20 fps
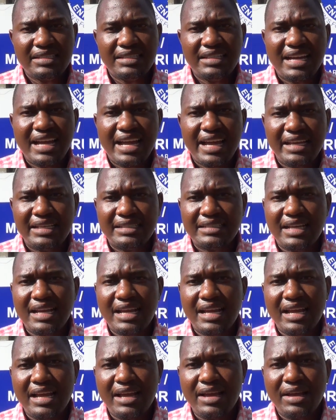guys
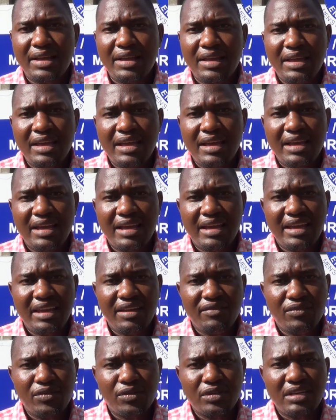
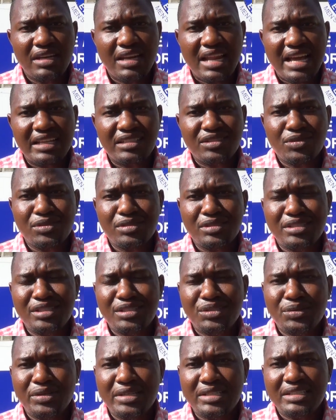have got large
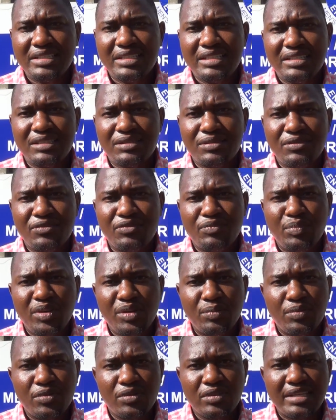constituencies of
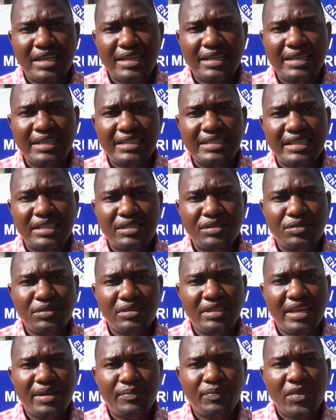people that listen to
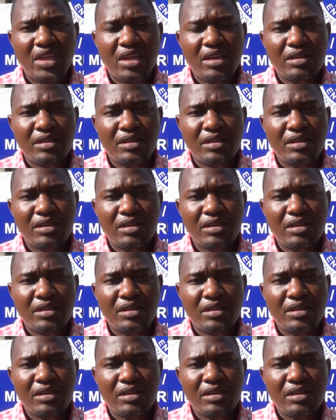them.